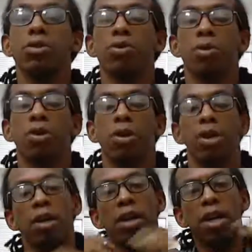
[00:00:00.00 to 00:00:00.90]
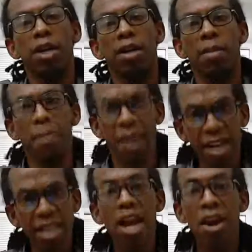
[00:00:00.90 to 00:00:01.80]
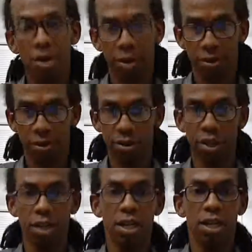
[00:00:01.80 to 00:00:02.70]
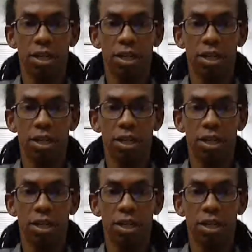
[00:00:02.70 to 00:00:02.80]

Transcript: your main characters.